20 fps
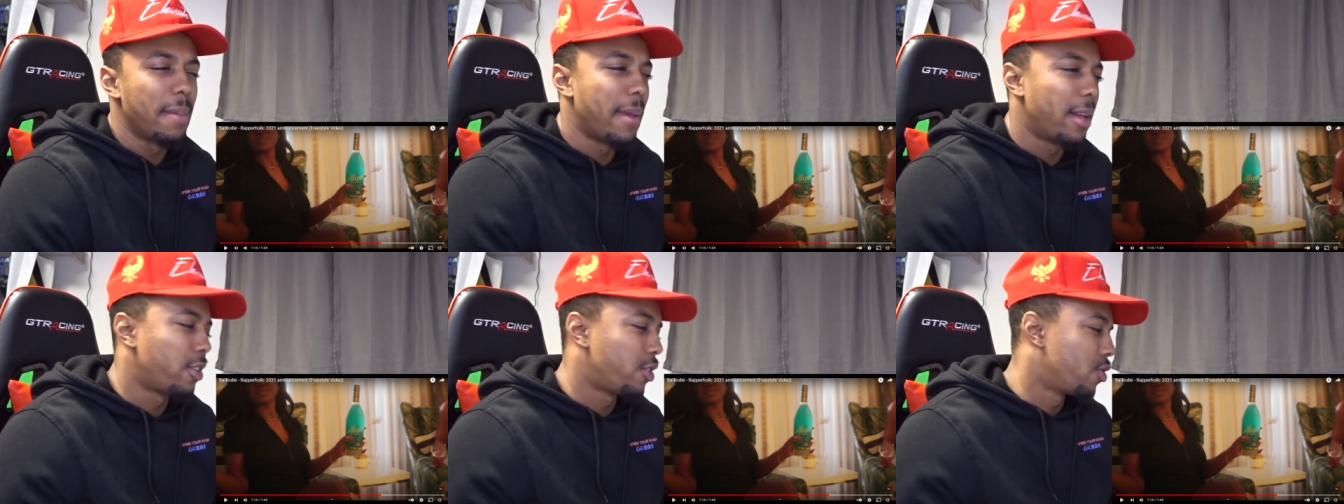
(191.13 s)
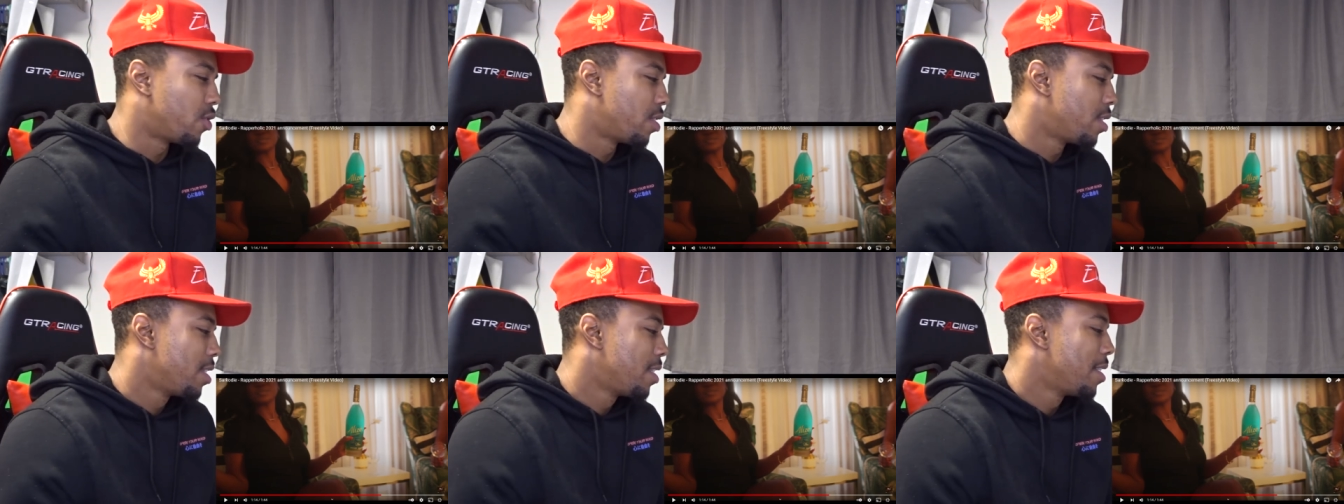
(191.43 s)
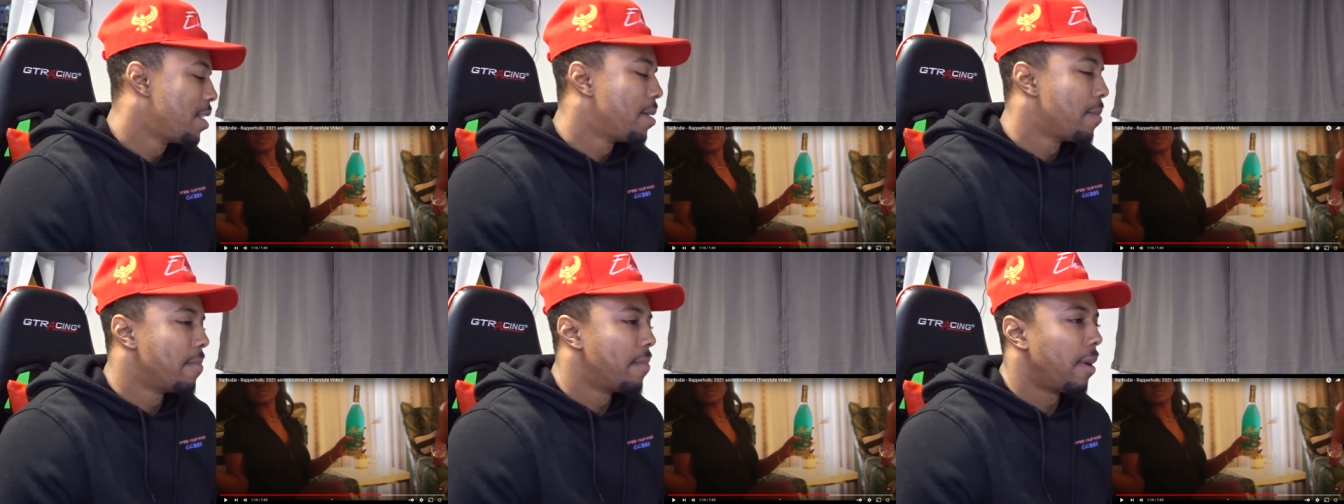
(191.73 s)
I'm not sure,
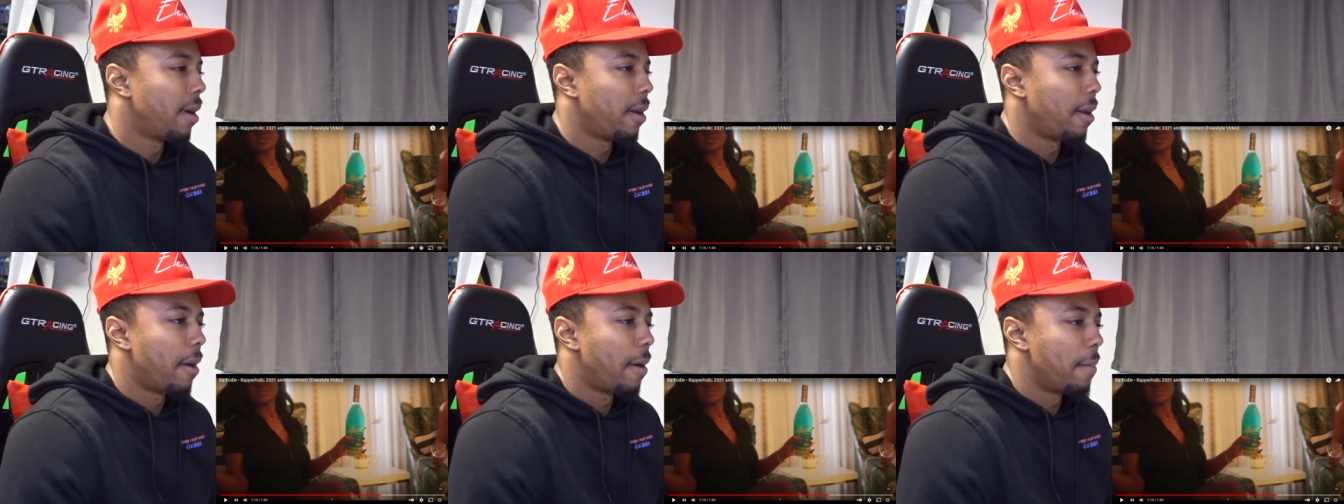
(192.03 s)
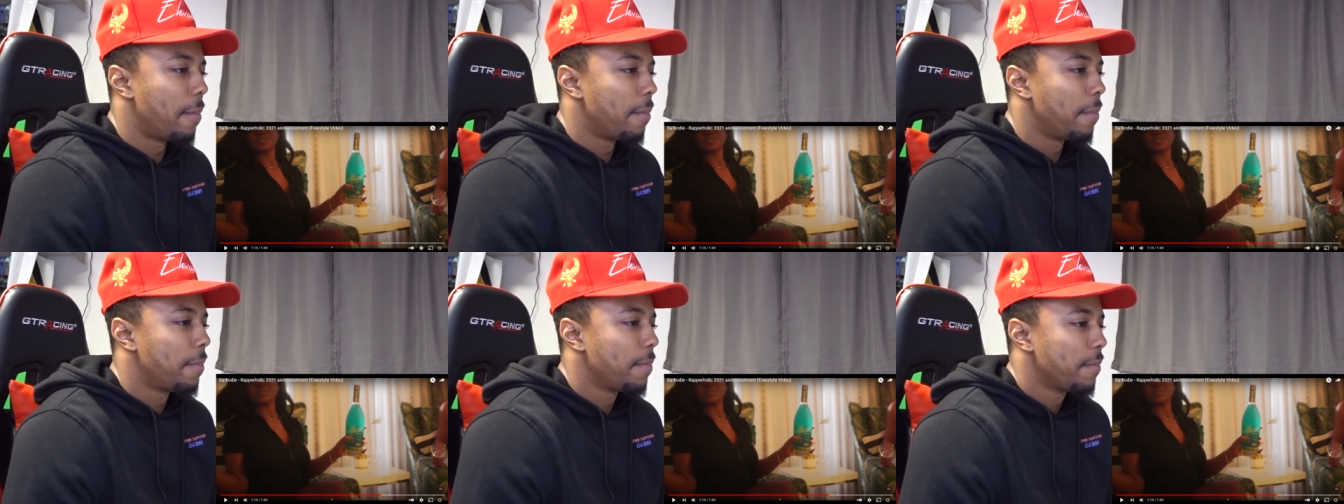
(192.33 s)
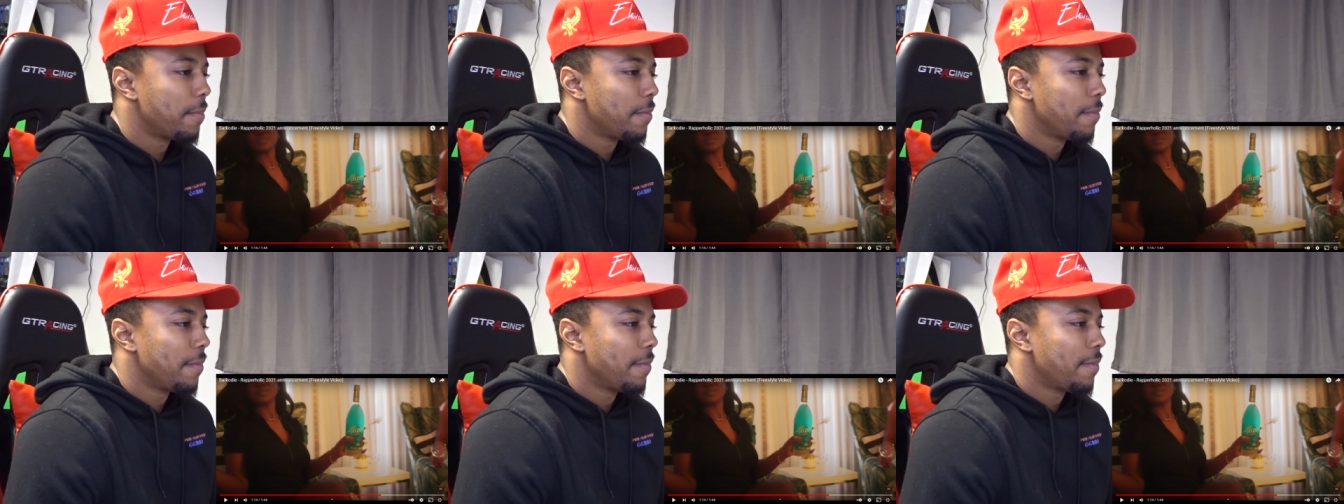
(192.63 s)
but let me
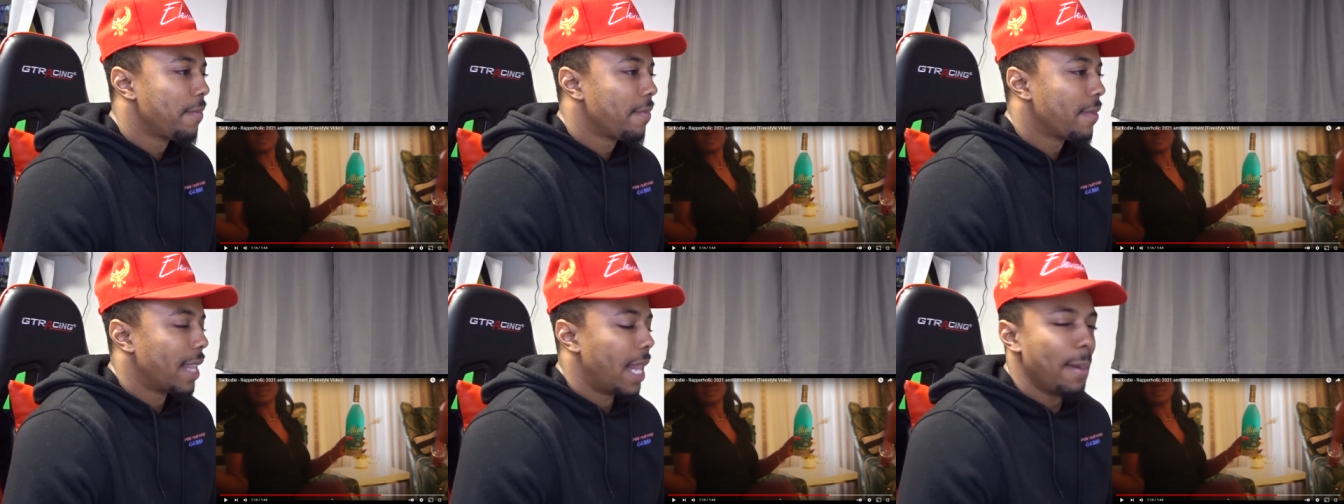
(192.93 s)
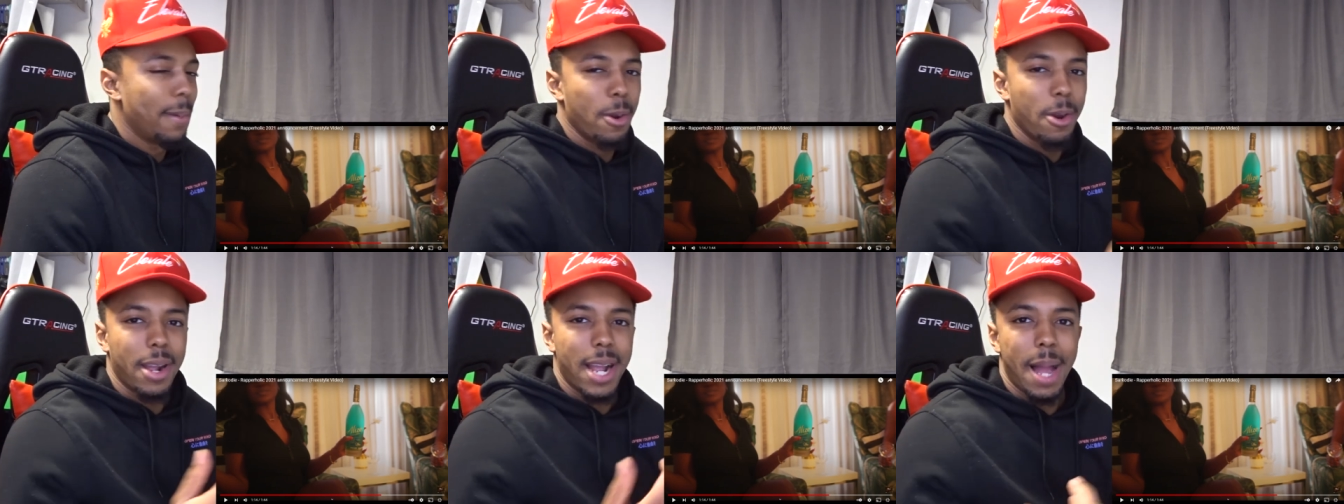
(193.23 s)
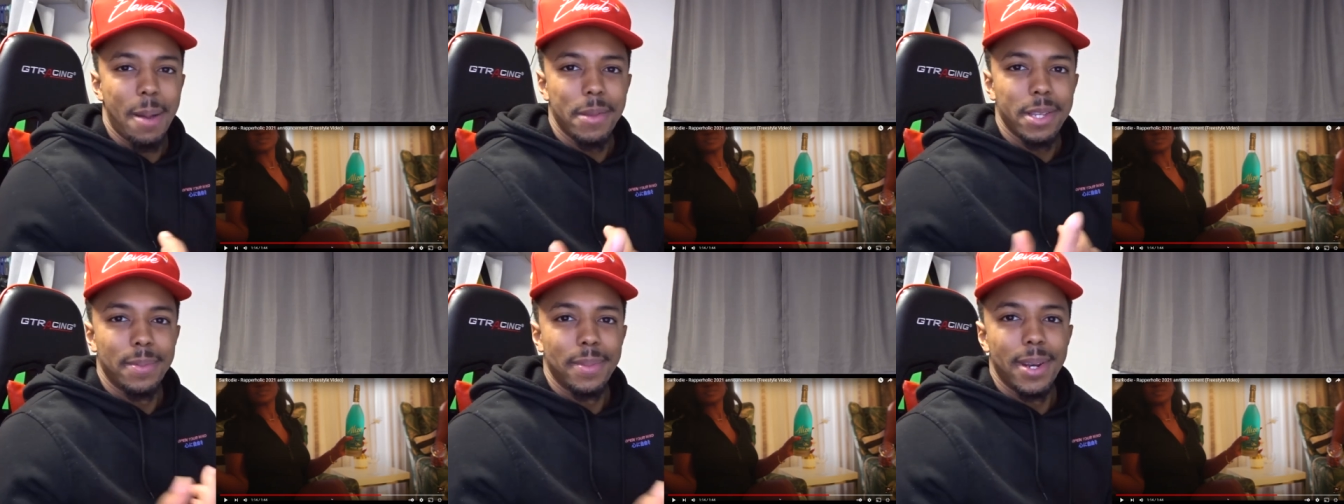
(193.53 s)
know in the
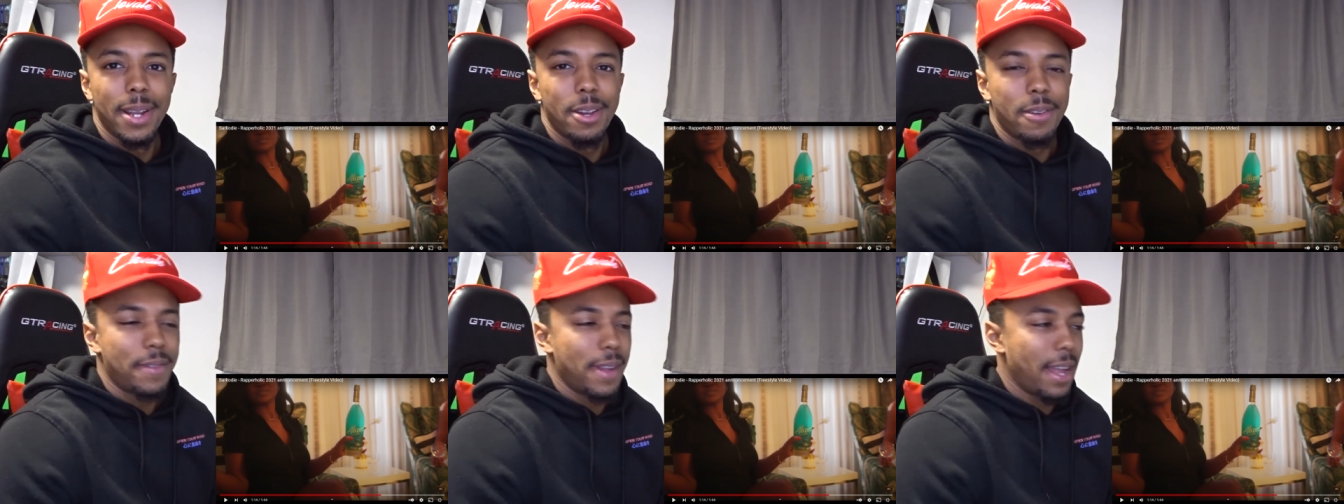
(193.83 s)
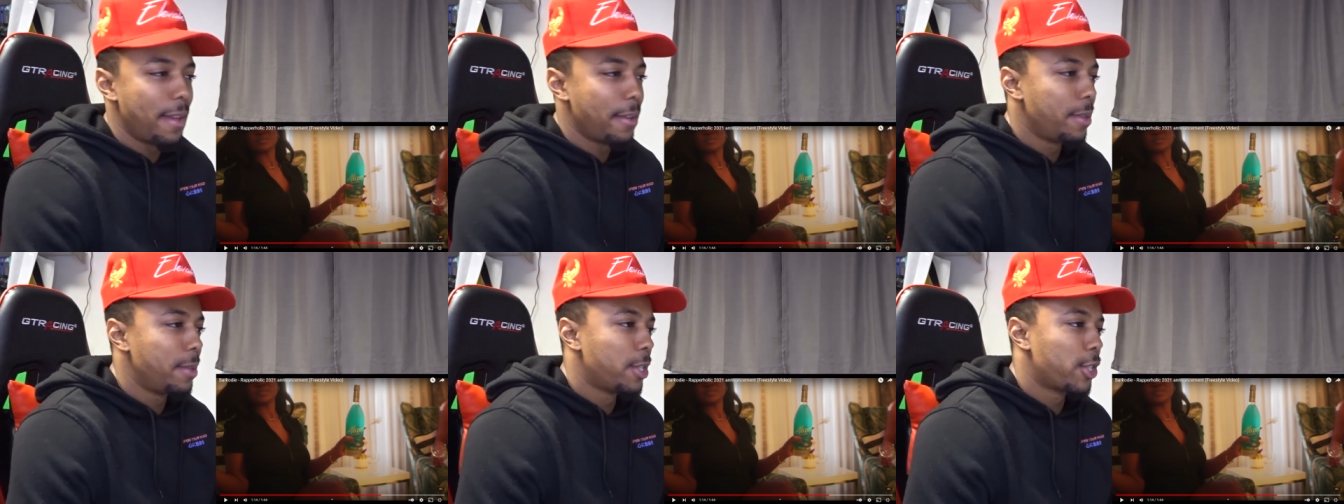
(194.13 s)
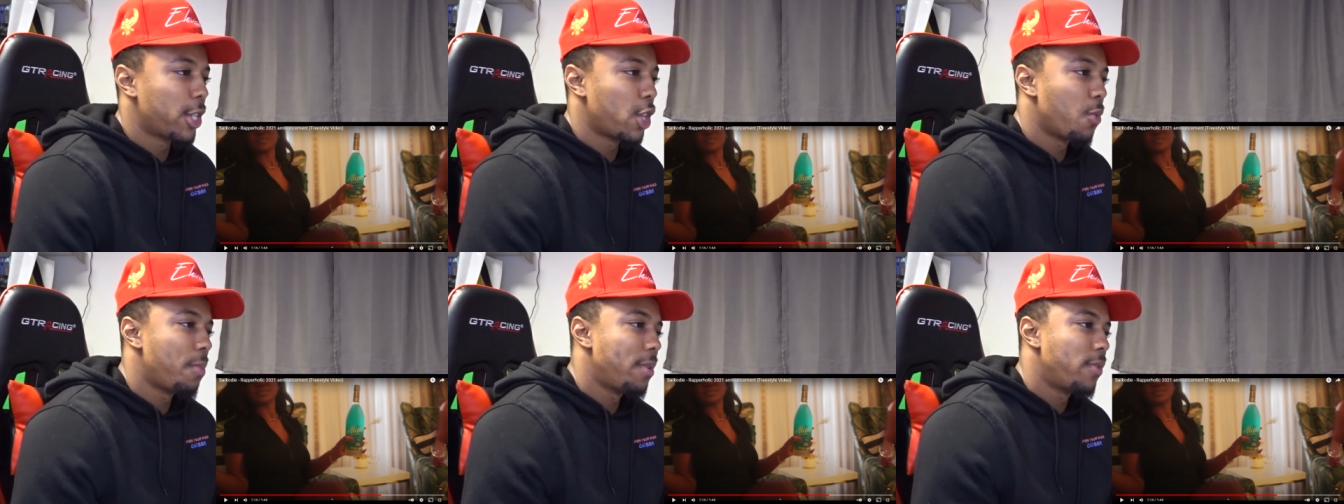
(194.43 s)
comments below if you guys
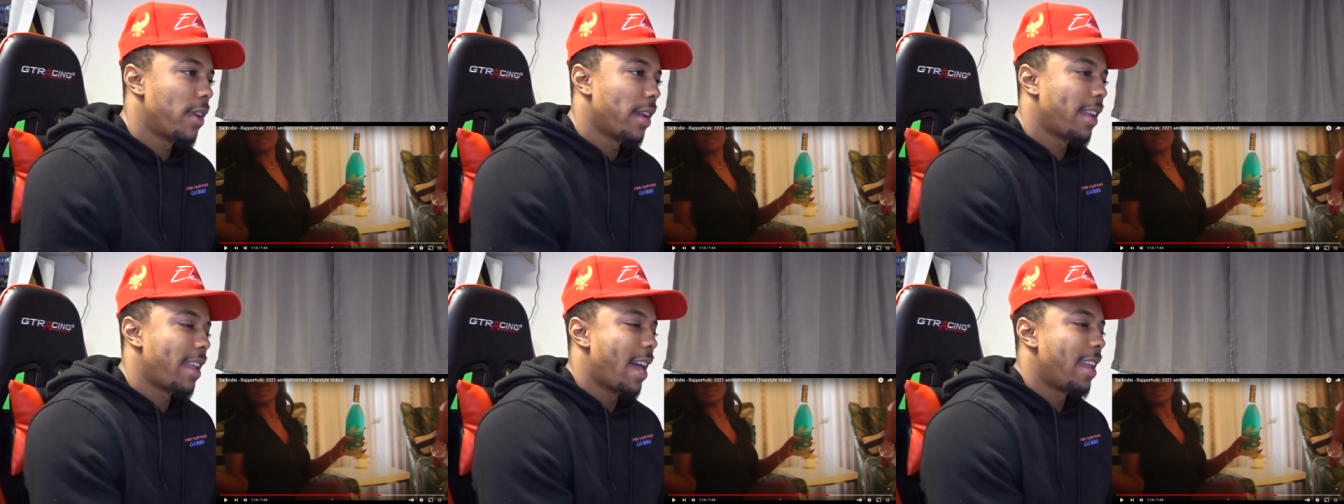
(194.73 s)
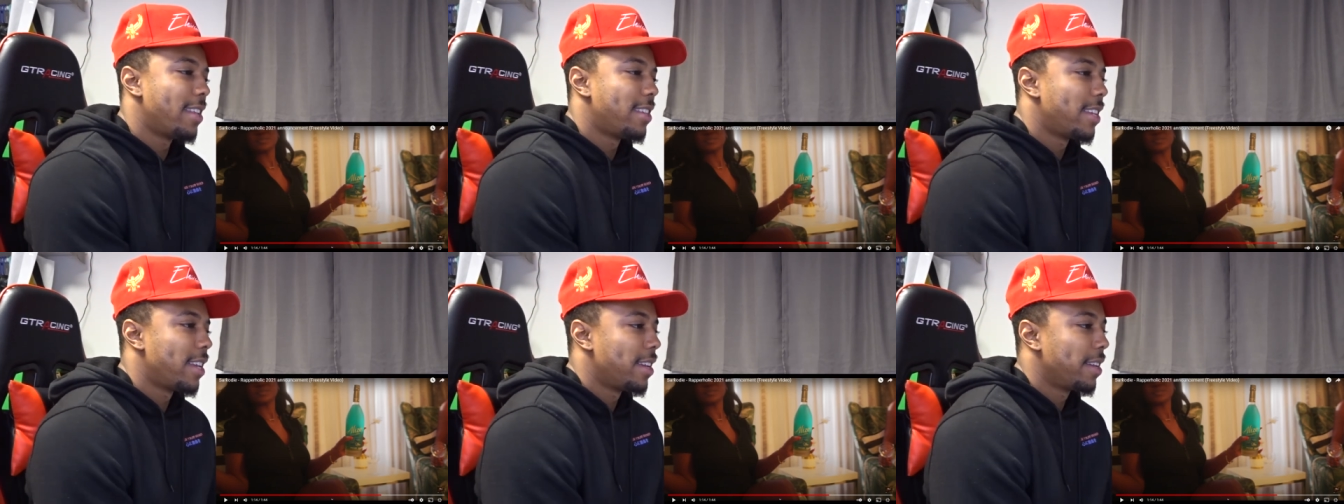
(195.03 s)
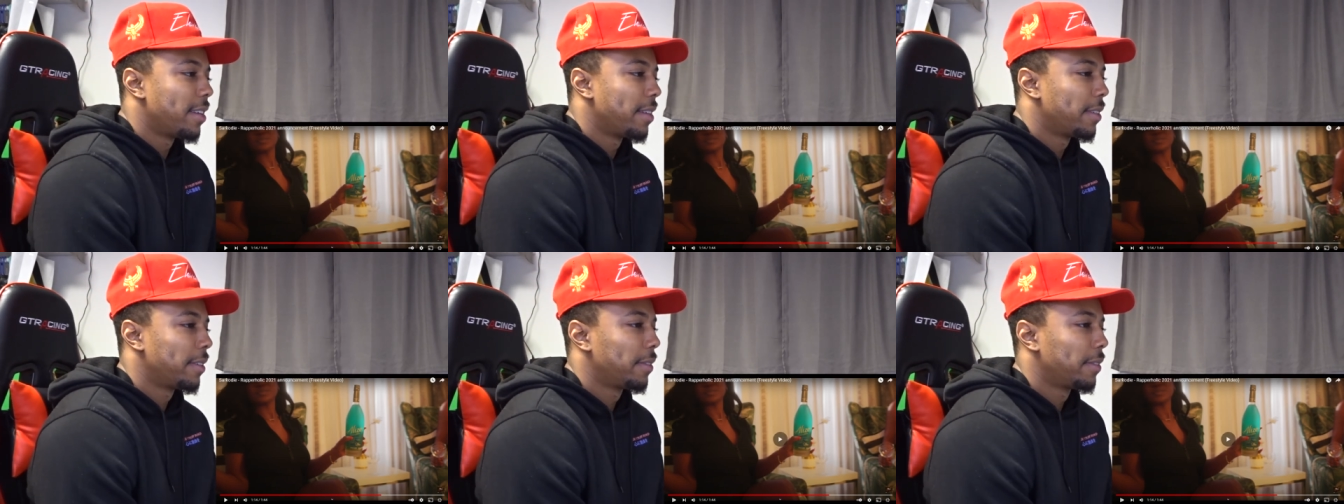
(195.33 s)
still be drinking Alizé.